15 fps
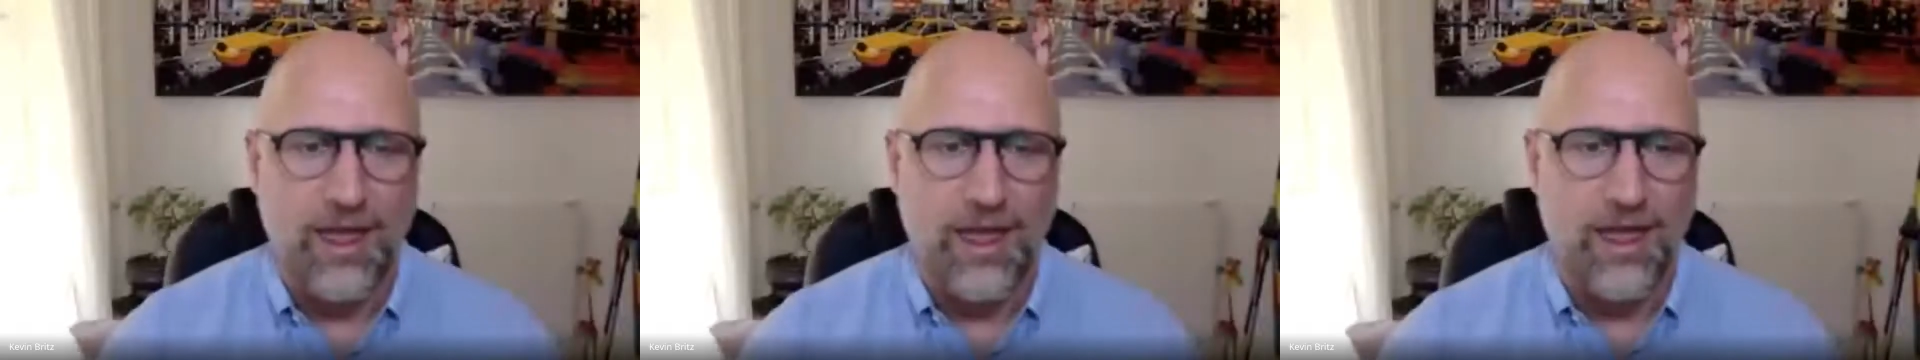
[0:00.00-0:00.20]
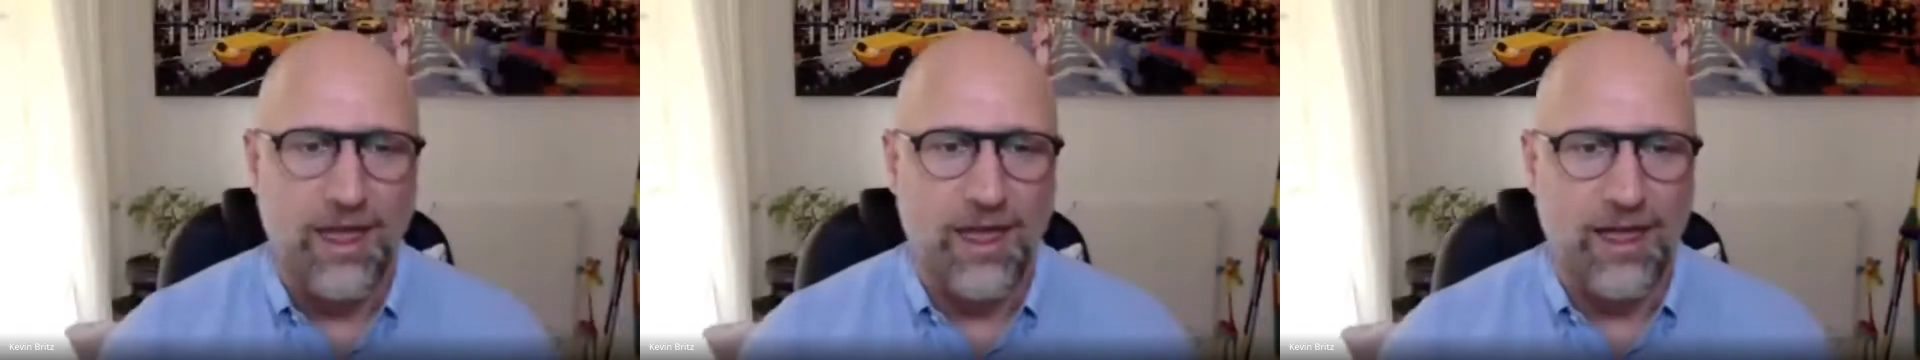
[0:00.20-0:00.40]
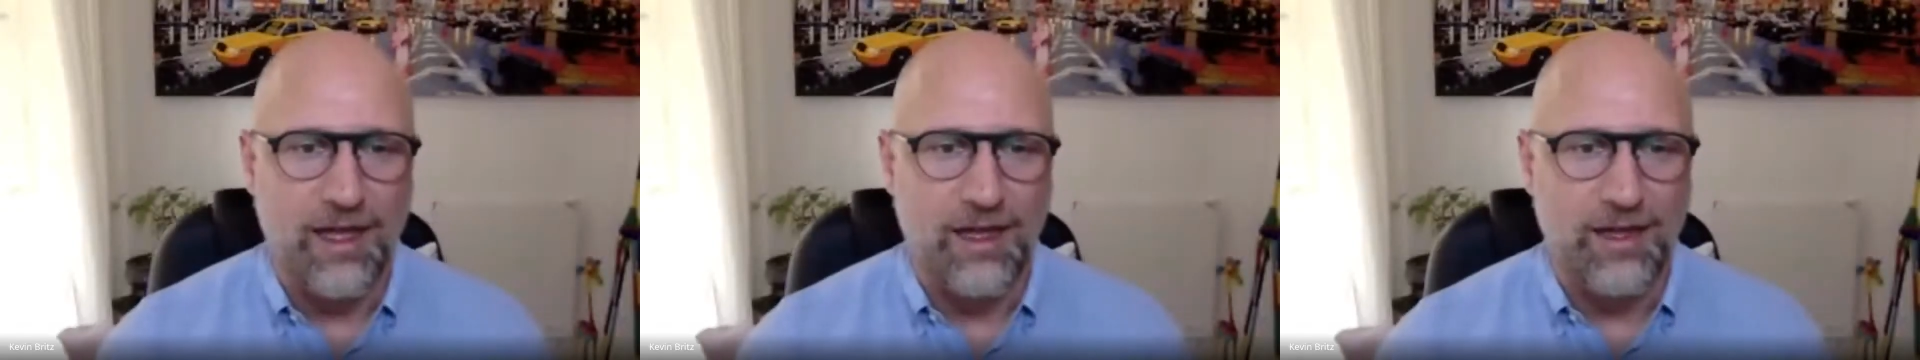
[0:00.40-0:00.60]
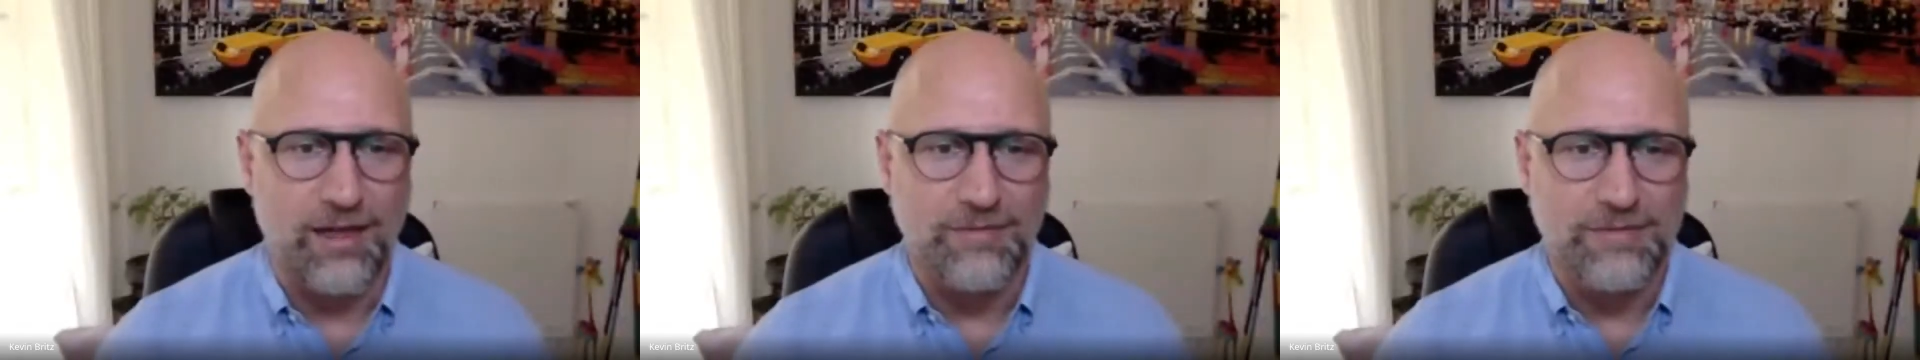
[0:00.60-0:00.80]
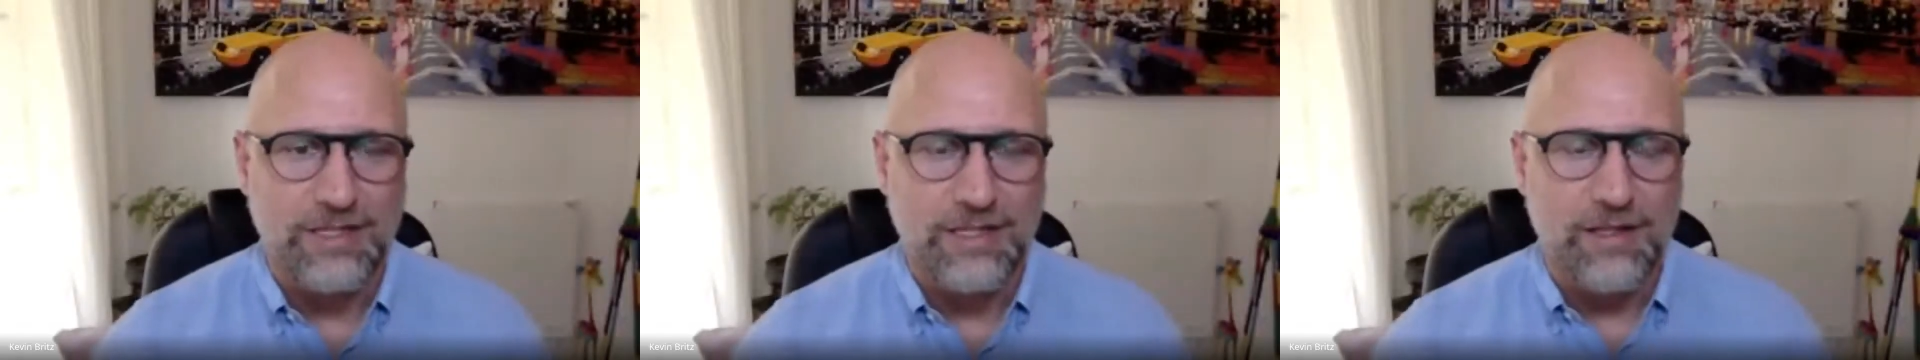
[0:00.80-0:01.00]

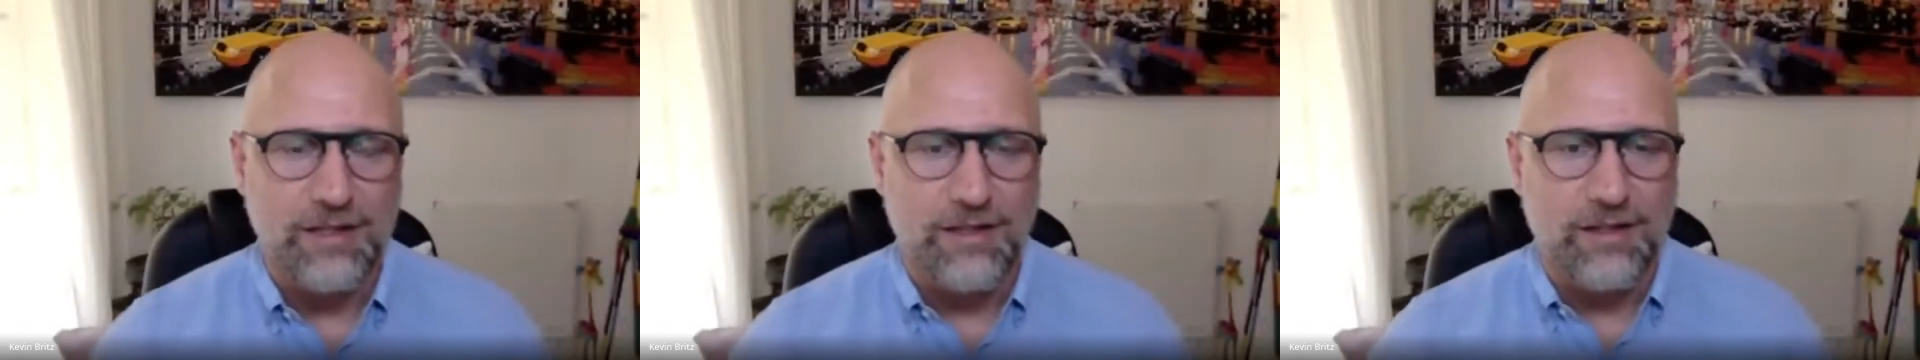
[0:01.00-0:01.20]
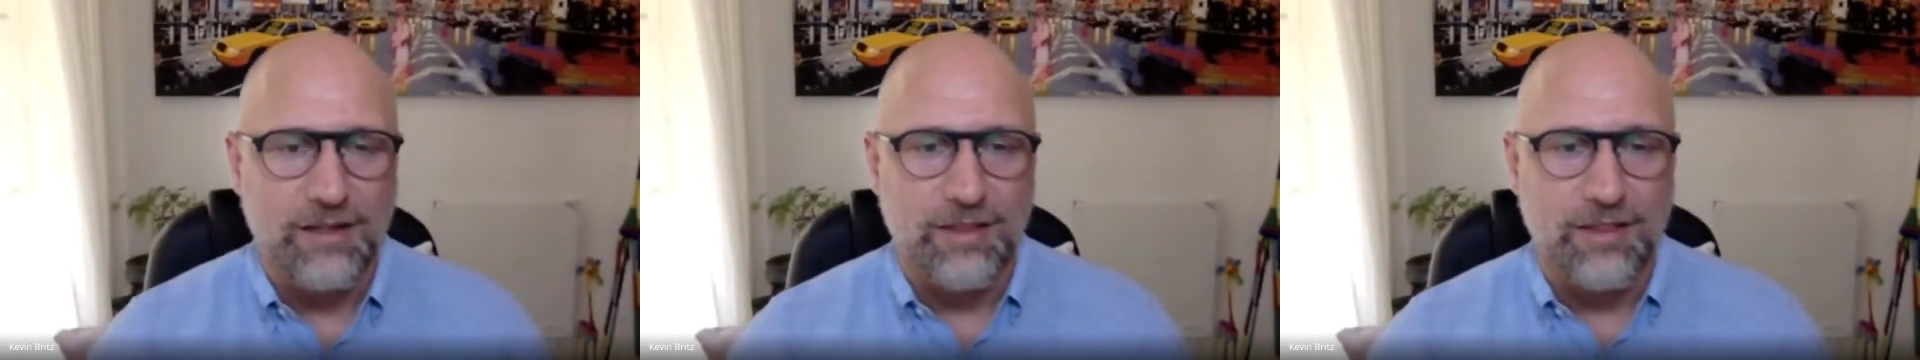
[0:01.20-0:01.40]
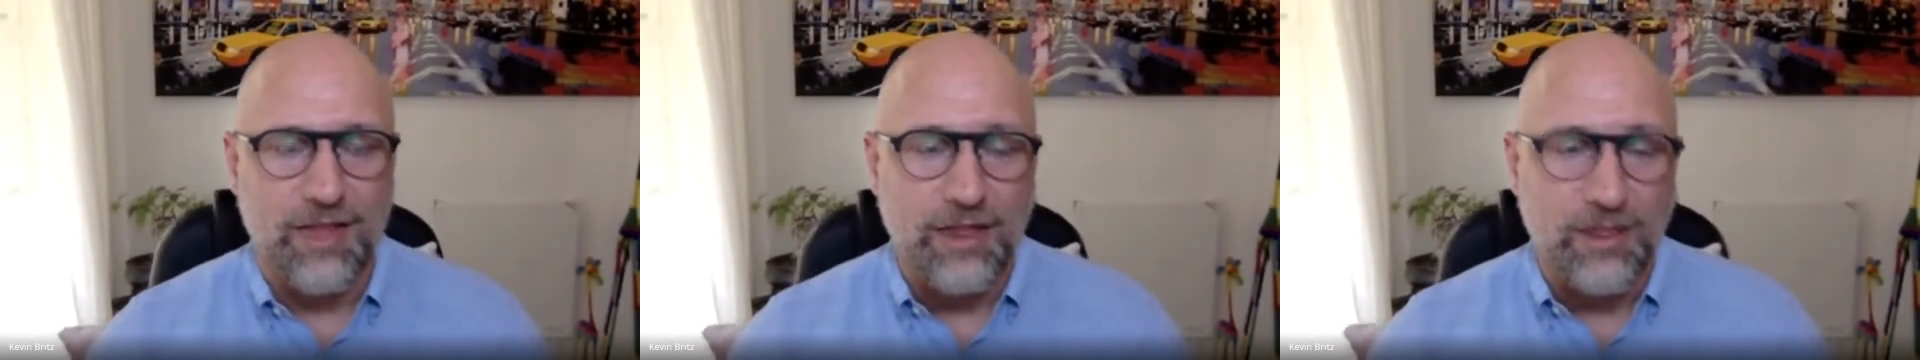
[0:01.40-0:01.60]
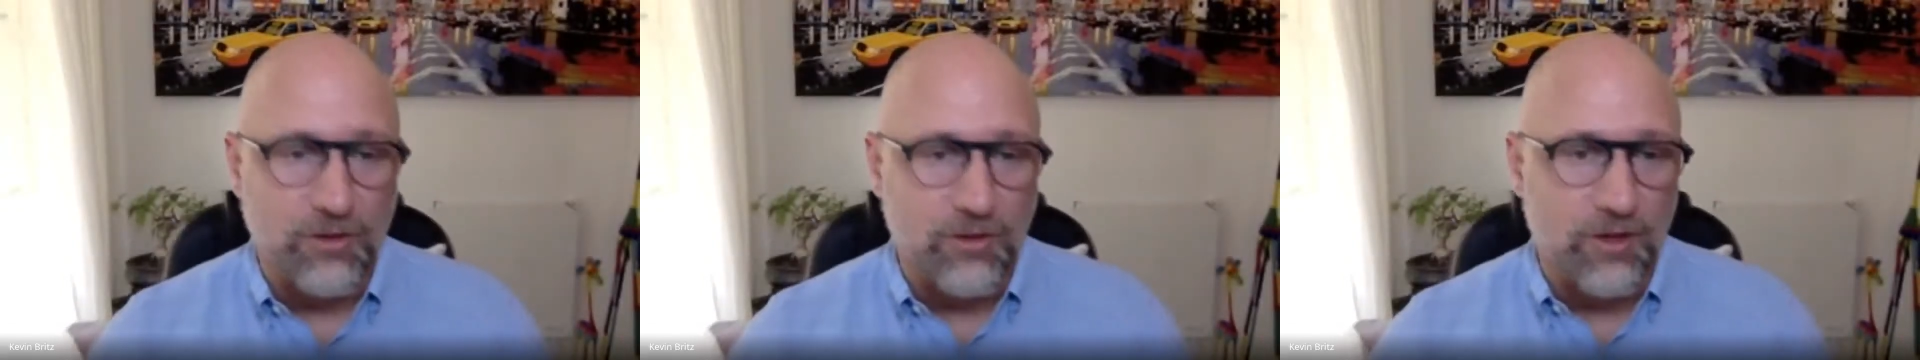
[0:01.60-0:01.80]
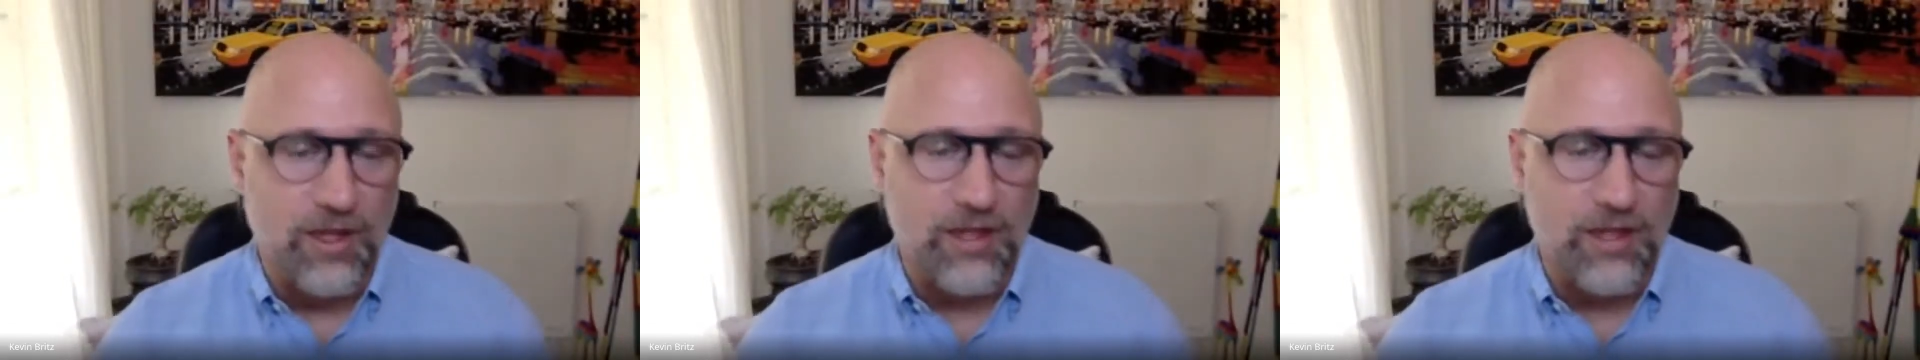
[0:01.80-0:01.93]
Thank you.